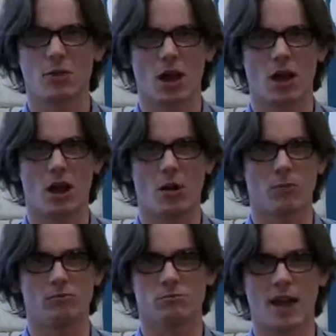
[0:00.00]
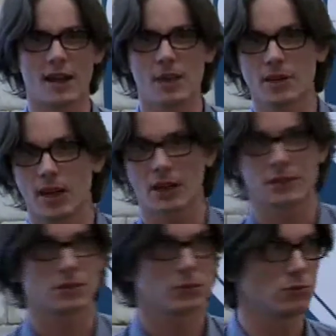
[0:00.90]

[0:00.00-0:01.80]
a game lasts